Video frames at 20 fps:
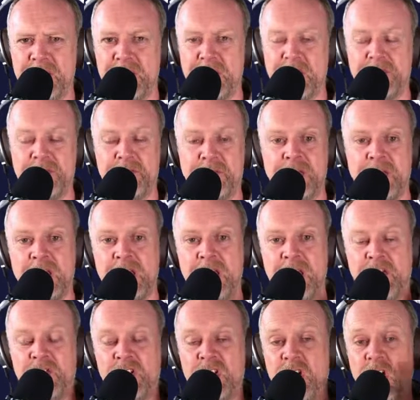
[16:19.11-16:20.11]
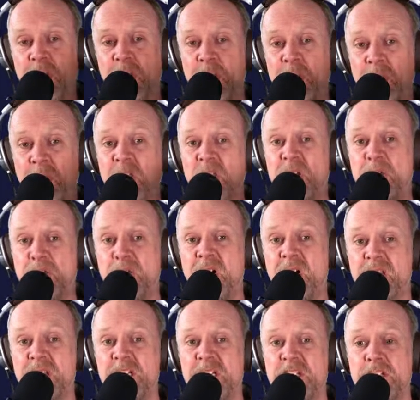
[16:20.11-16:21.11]
So if you can't be bothered
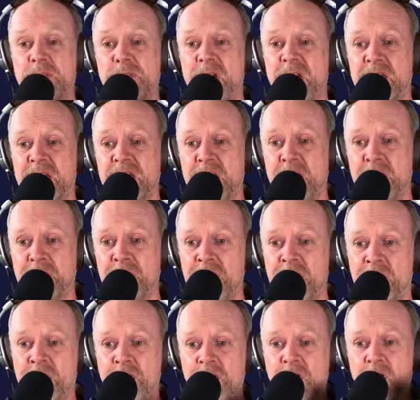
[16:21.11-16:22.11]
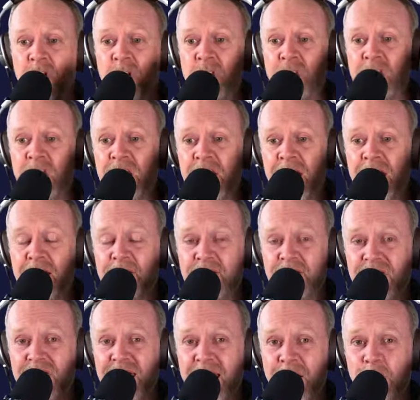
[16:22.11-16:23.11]
buying a domain name, the only thing you have
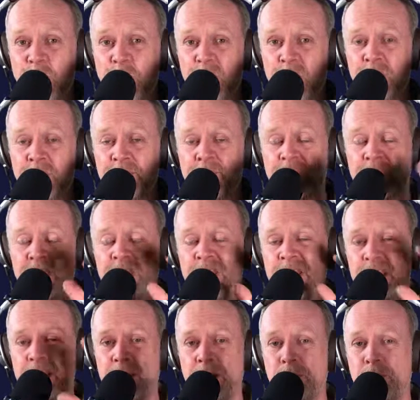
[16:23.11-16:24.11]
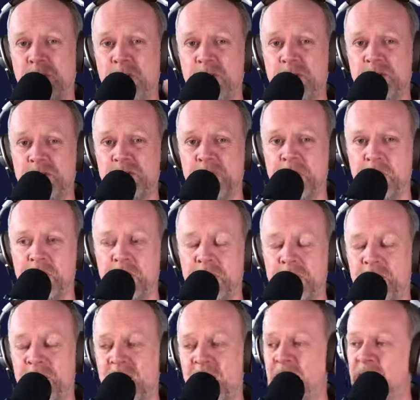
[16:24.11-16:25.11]
is that one. You can post to
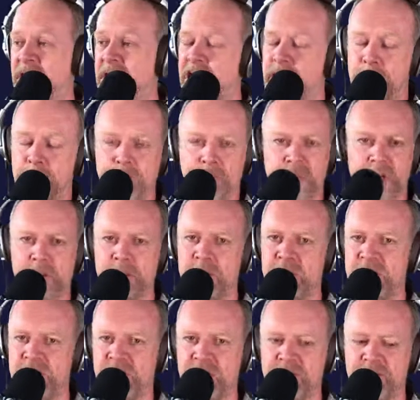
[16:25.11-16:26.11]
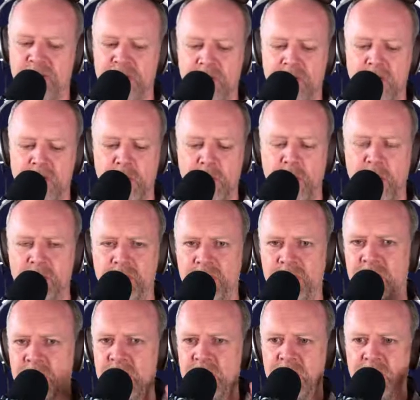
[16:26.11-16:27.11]
it and you can publish everything you
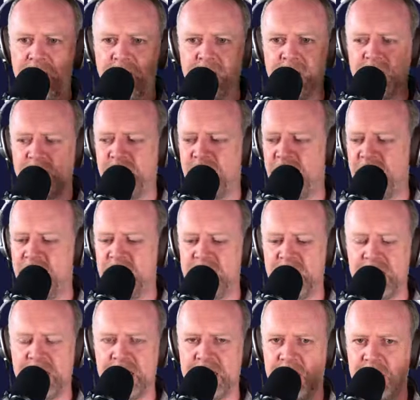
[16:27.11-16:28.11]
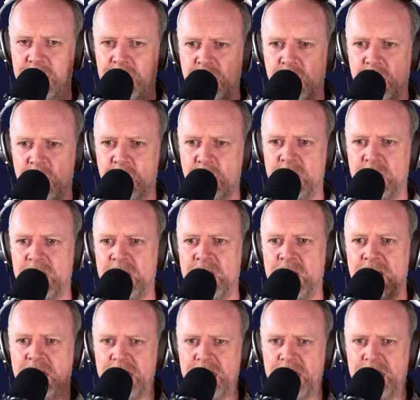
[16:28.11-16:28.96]
want. It's fine. It'll do it.